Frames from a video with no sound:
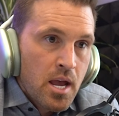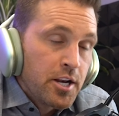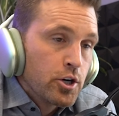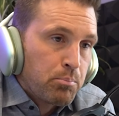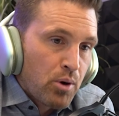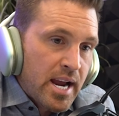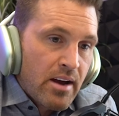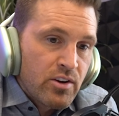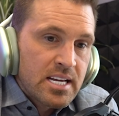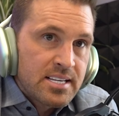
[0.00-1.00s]
And it'll break
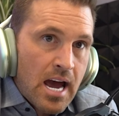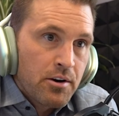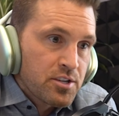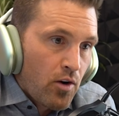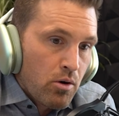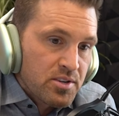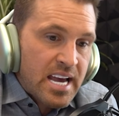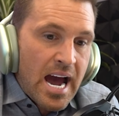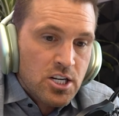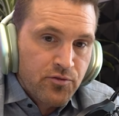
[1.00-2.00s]
everything down as far as
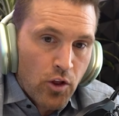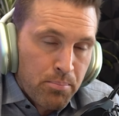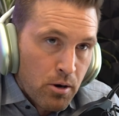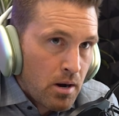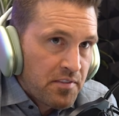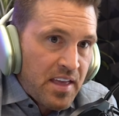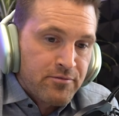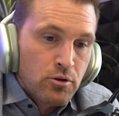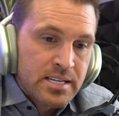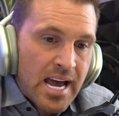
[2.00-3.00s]
cash flow per month
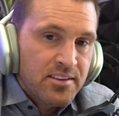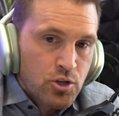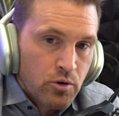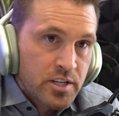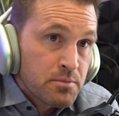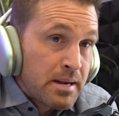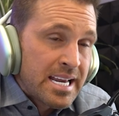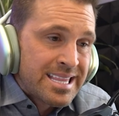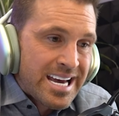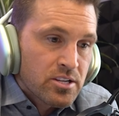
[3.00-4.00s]
after debt service,
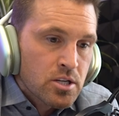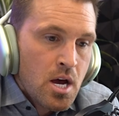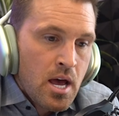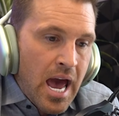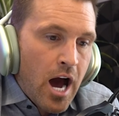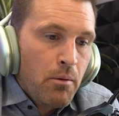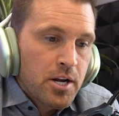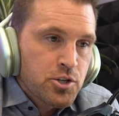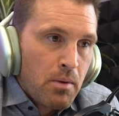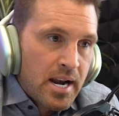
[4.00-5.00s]
meaning this, how
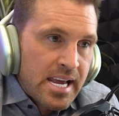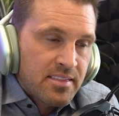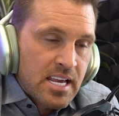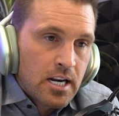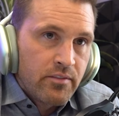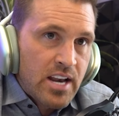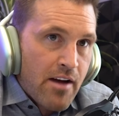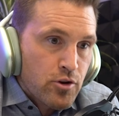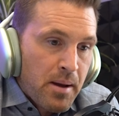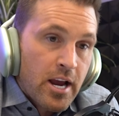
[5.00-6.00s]
much money at the end of the day
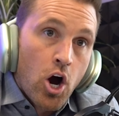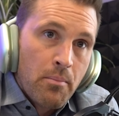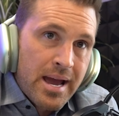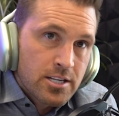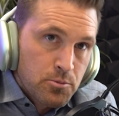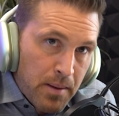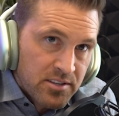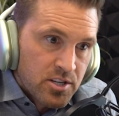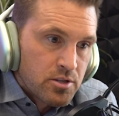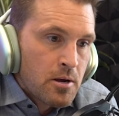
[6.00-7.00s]
after paying all my
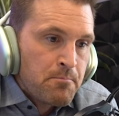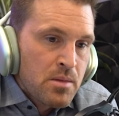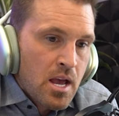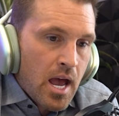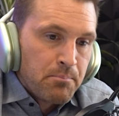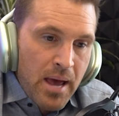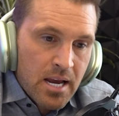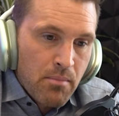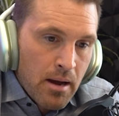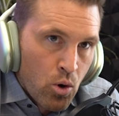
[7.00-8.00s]
expenses and
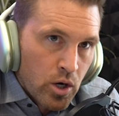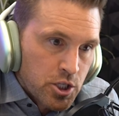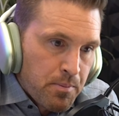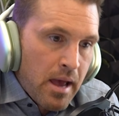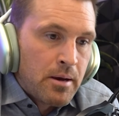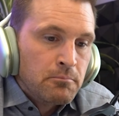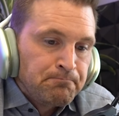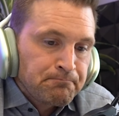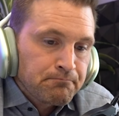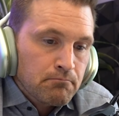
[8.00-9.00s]
paying my mortgage payment,
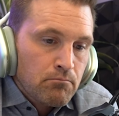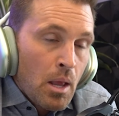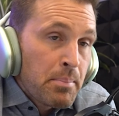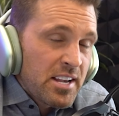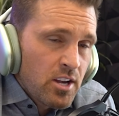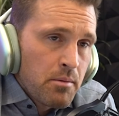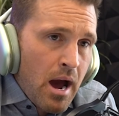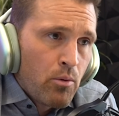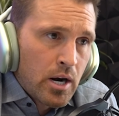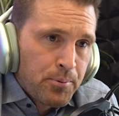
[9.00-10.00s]
based on the
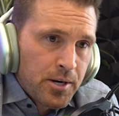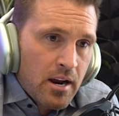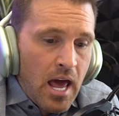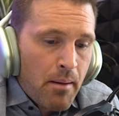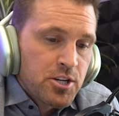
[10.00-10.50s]
amount I want to put down, how